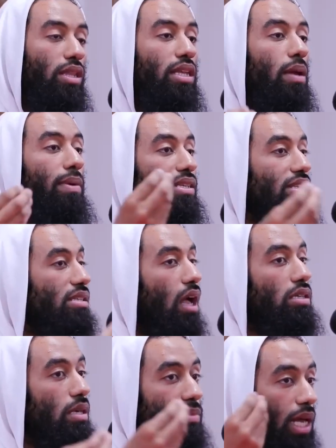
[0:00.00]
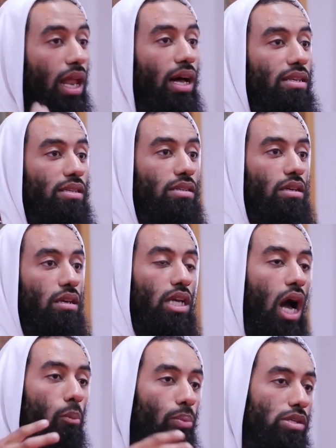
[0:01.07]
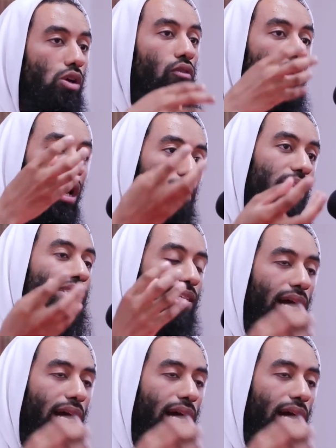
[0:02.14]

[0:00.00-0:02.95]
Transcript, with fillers: What did the Messenger tell us to help us overcome this